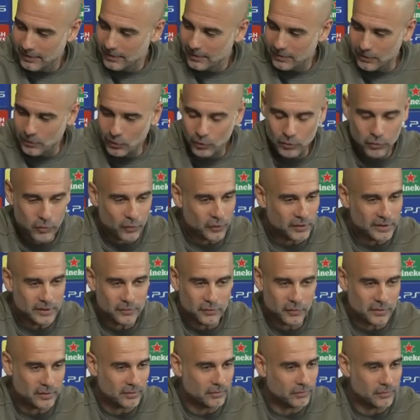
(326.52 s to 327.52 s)
Go for it
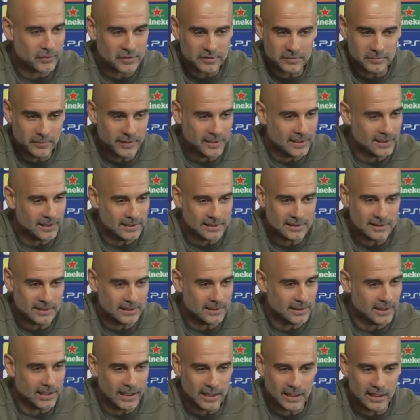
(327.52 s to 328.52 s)
for the first minute until
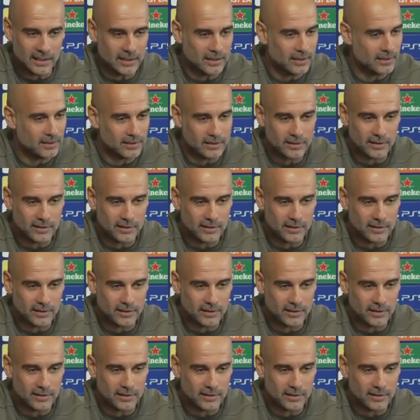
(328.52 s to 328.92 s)
the end.